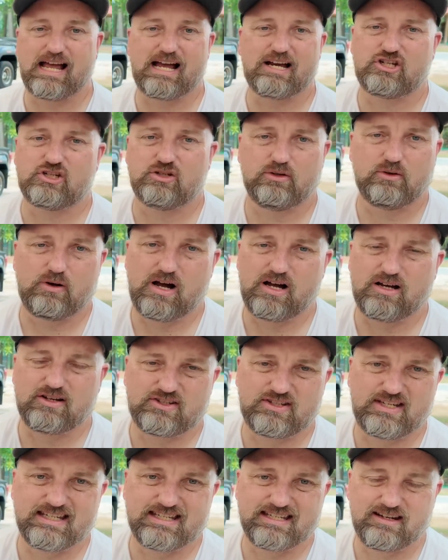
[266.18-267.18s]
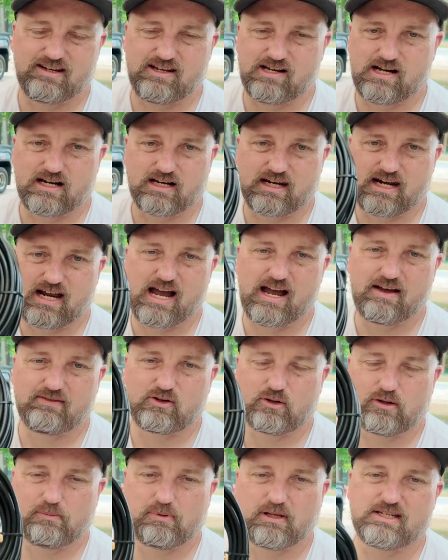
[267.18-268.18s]
last you all season long and not have
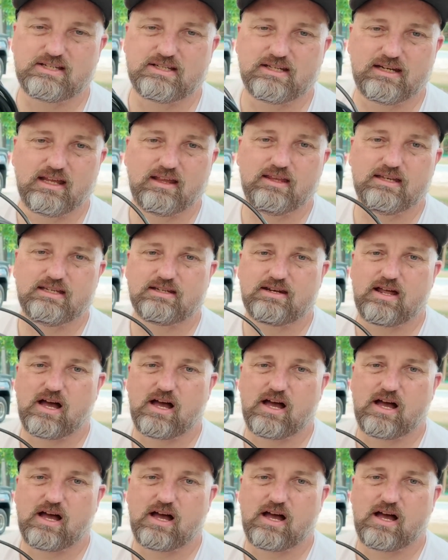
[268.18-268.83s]
to replace any of these